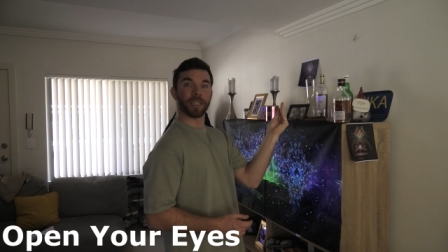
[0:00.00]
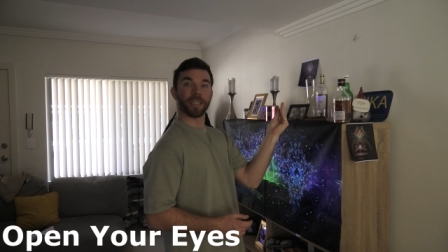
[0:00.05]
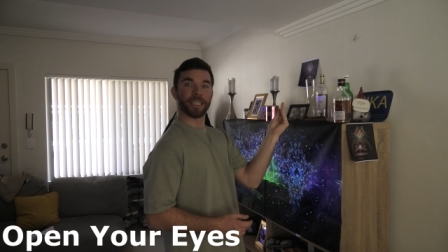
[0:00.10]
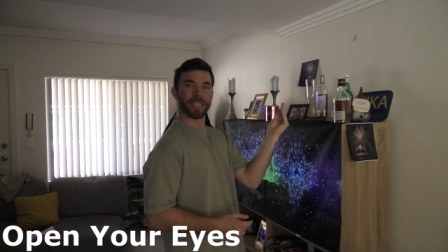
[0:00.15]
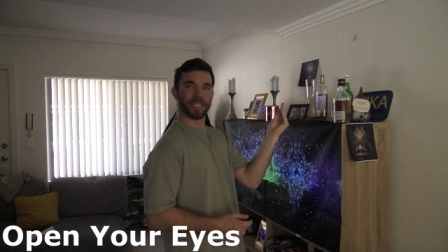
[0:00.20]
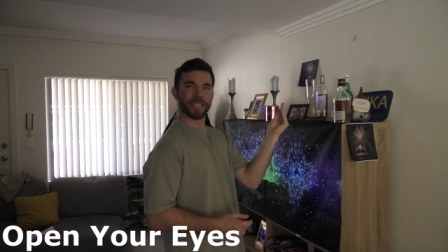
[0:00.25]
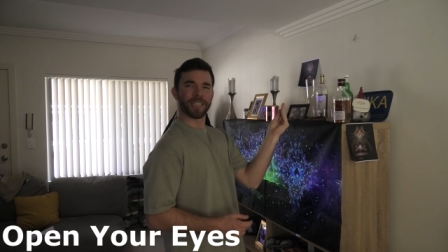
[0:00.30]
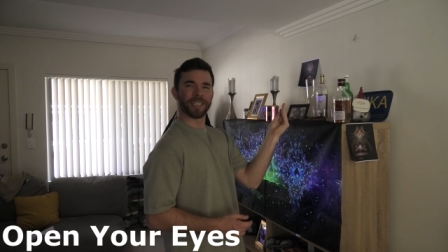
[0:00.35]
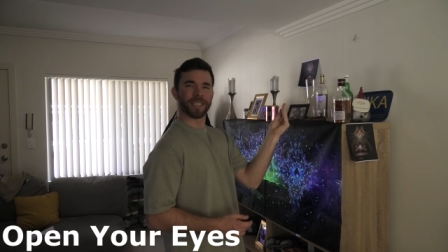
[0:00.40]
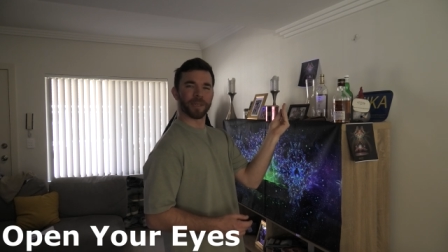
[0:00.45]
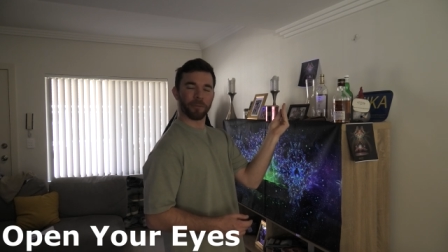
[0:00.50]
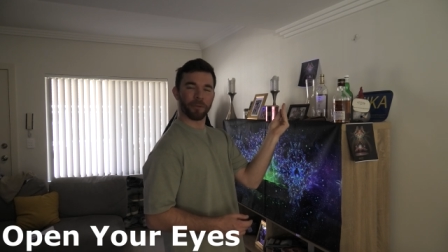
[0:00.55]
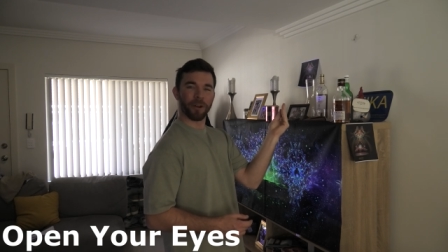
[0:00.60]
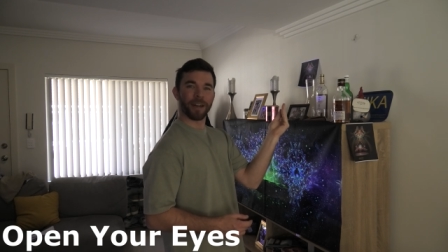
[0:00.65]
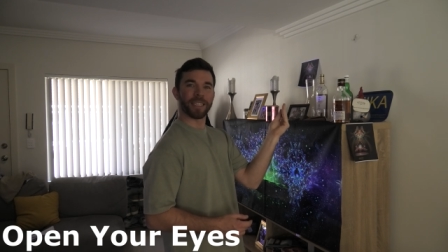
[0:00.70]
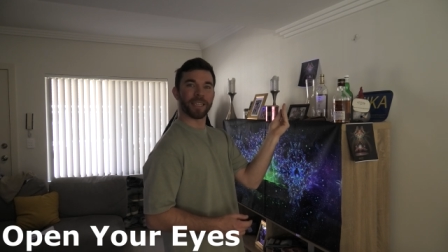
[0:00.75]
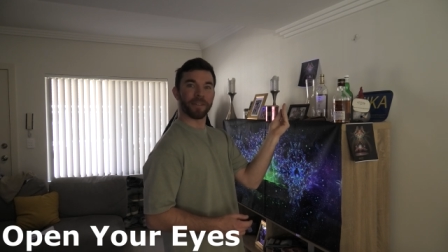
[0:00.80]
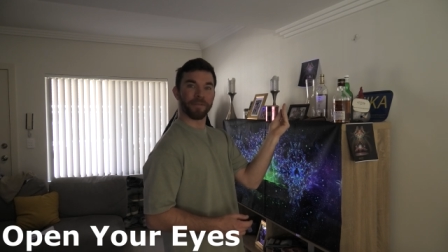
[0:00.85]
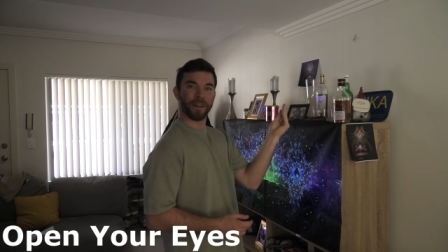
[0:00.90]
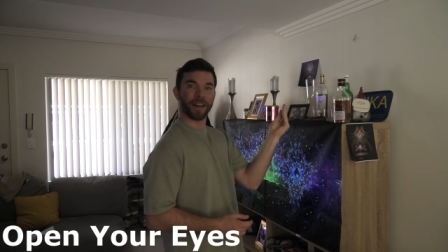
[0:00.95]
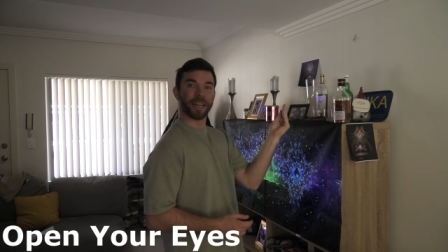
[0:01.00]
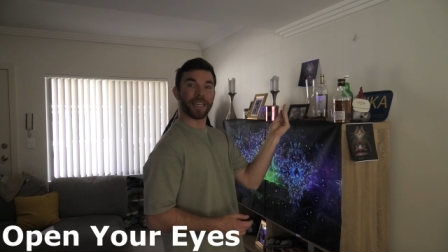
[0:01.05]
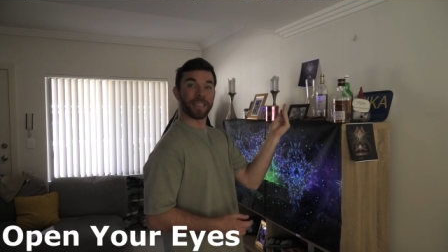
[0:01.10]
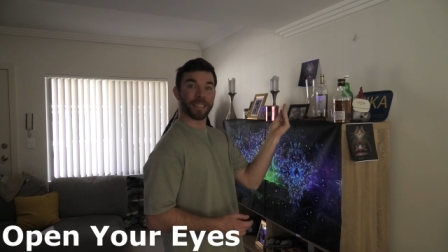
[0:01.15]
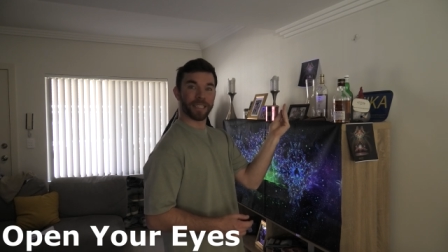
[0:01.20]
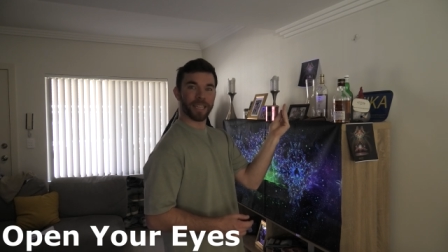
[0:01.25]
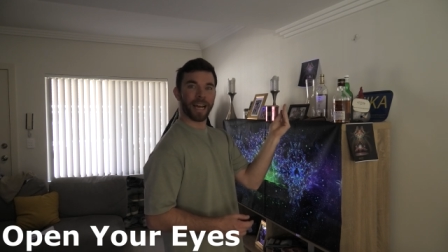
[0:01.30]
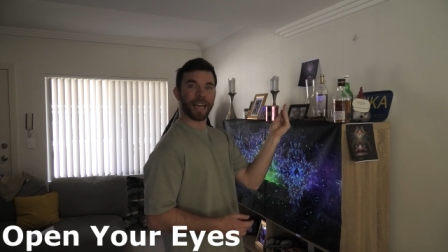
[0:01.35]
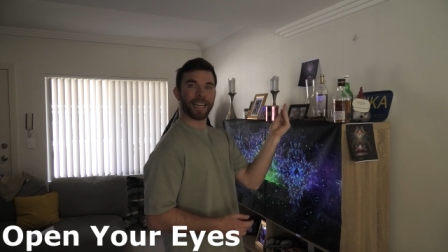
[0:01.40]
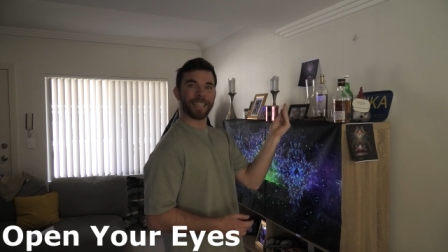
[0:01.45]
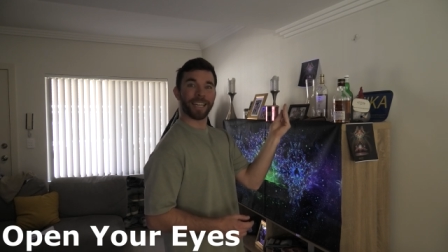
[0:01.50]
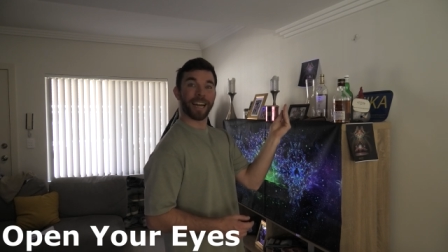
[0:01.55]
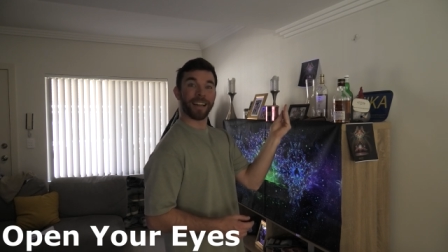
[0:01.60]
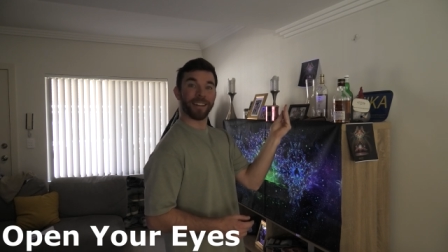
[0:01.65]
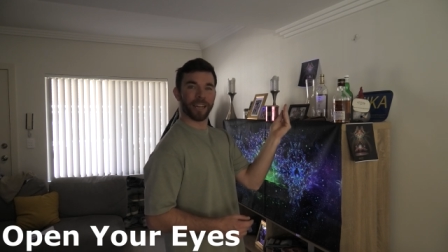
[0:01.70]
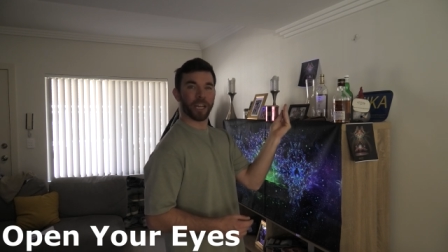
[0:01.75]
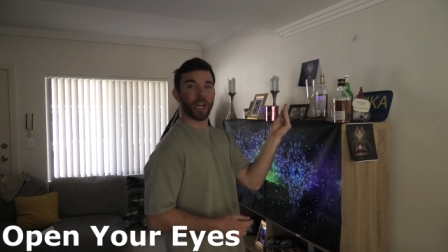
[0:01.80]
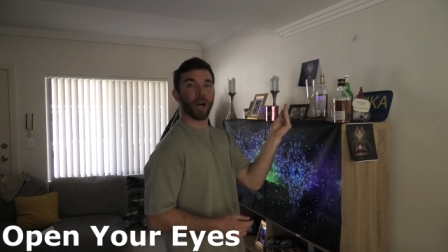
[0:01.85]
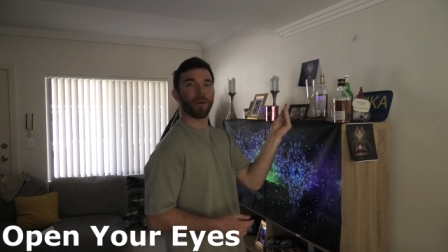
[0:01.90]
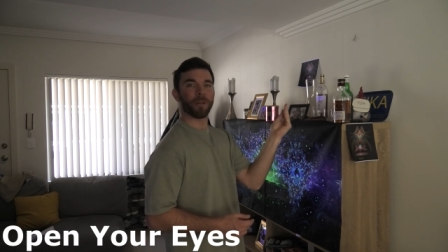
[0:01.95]
to listen to some crazy fucking
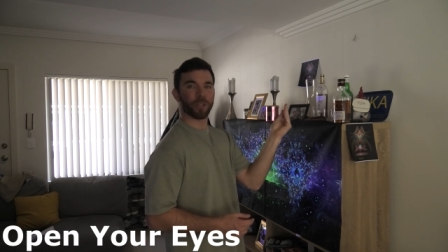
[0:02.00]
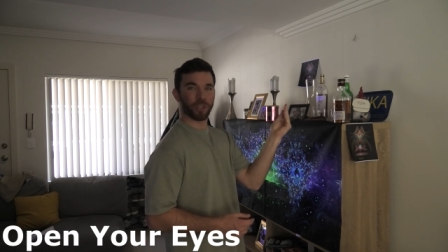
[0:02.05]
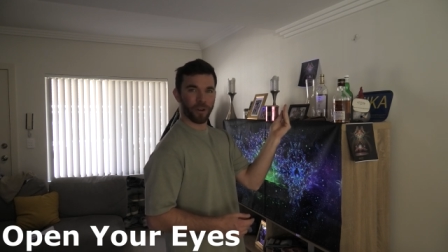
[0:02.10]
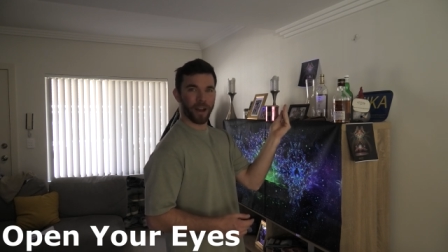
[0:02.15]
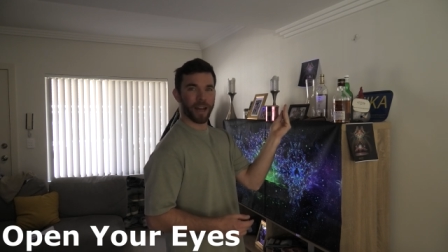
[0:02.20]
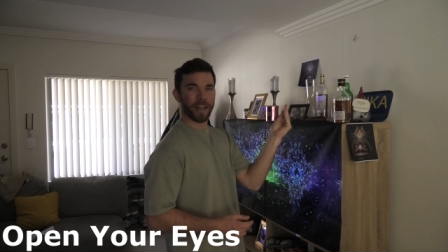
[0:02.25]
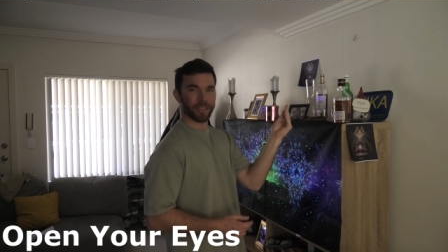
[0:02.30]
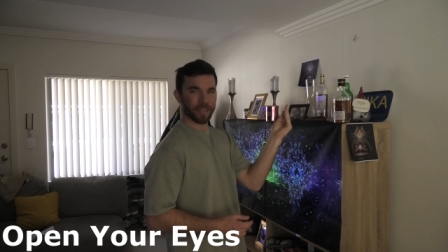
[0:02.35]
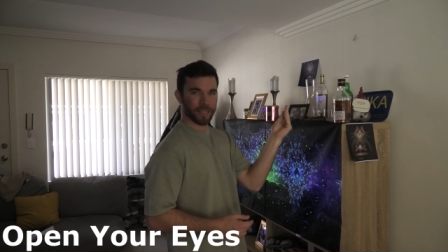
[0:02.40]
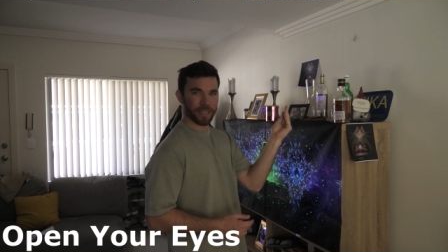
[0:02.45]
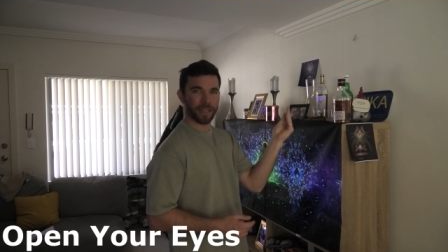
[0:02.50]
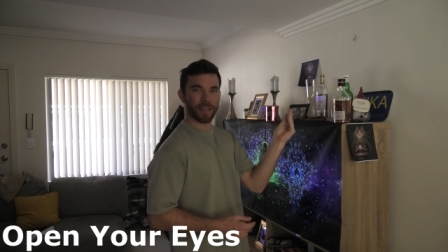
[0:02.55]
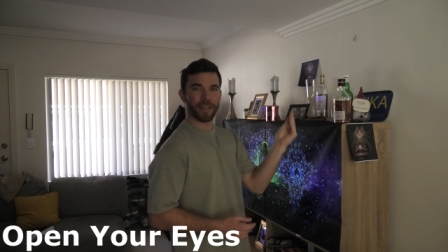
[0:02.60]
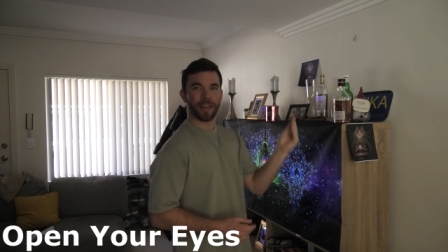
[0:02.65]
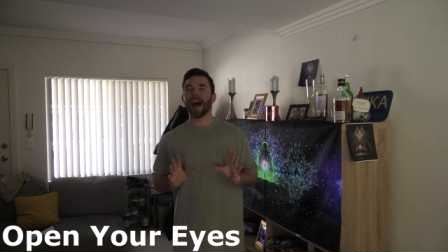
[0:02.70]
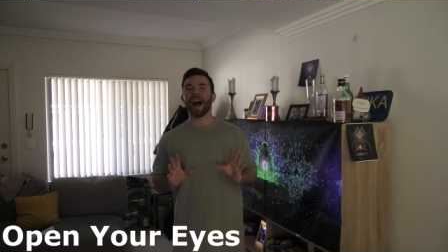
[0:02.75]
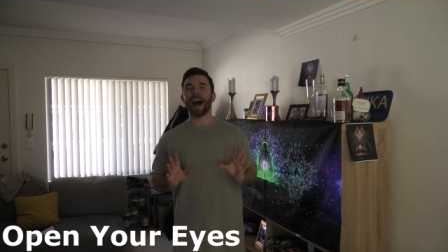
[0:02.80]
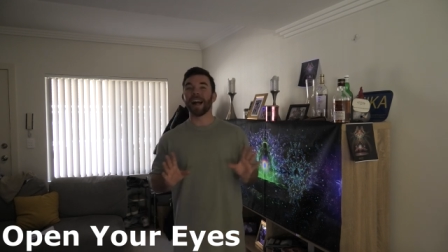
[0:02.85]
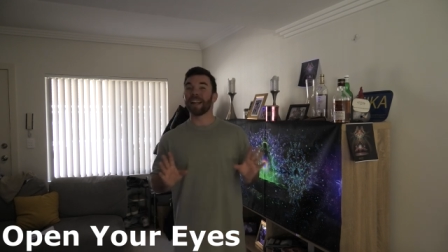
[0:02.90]
psychedelic Goa trance.